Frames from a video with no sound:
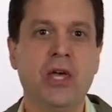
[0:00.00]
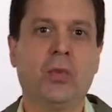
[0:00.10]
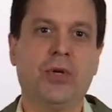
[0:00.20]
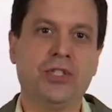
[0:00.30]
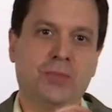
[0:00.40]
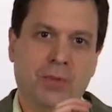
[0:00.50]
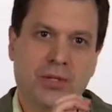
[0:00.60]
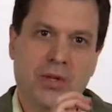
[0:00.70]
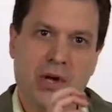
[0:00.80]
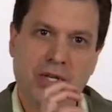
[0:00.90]
one that's
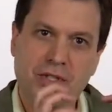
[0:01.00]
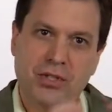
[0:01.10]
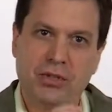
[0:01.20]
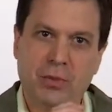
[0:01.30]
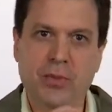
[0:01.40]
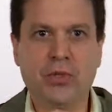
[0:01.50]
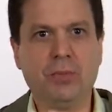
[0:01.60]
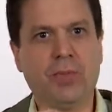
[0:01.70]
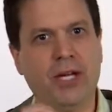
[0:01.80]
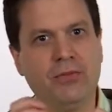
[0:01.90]
built on a durable
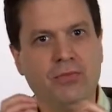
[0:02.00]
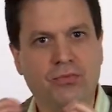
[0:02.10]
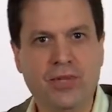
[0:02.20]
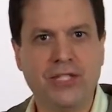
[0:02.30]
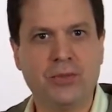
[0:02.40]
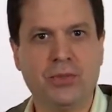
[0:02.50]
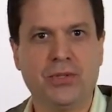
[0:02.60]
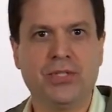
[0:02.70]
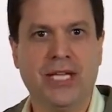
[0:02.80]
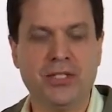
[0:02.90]
but
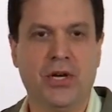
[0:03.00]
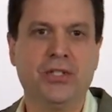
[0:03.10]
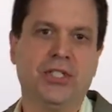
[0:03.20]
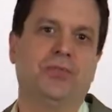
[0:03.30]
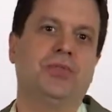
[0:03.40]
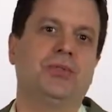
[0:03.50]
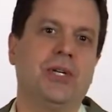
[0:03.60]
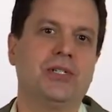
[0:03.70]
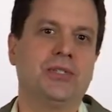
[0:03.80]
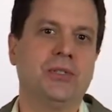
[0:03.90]
flexible technology
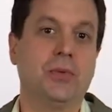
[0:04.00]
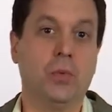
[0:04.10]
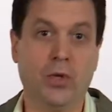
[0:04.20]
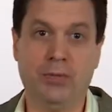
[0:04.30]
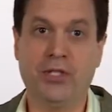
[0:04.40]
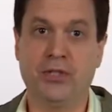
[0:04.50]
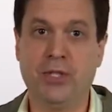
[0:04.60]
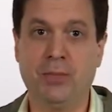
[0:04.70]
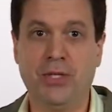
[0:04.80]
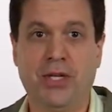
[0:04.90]
infrastructure, one that makes your
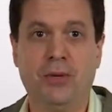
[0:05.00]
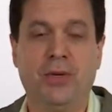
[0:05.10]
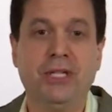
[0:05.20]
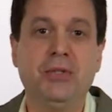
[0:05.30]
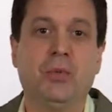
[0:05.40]
company a lot of money?